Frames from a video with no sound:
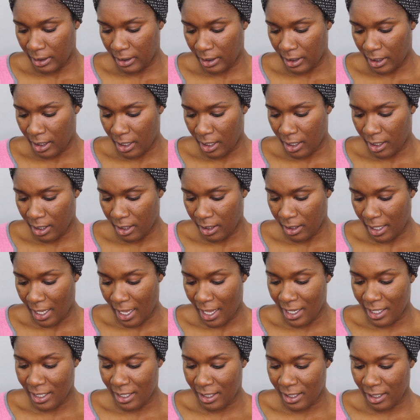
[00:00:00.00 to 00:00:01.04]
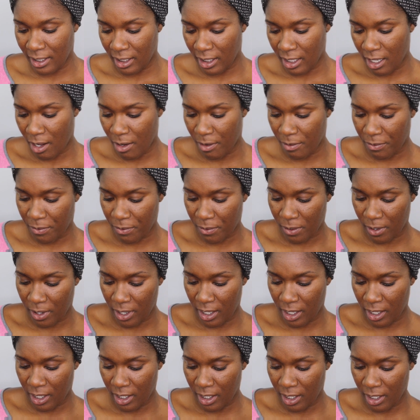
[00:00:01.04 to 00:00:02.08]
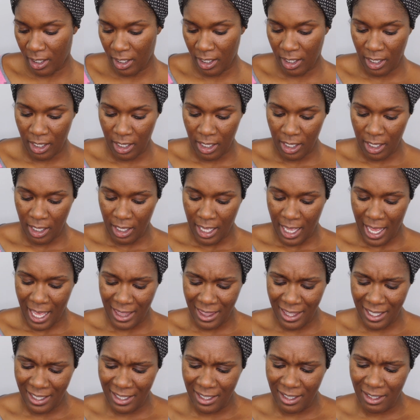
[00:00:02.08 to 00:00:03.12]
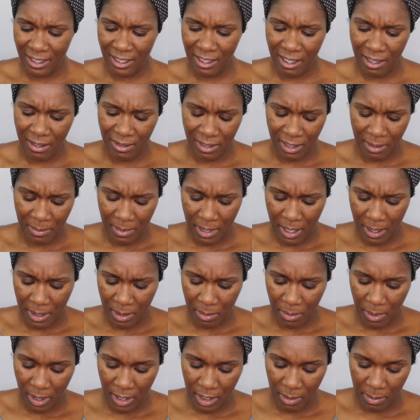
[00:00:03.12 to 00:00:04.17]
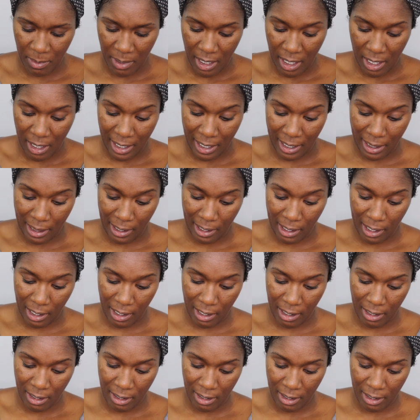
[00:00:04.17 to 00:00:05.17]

Yeah, and it's silicone free. I think silicone sometimes breaks me out, I think.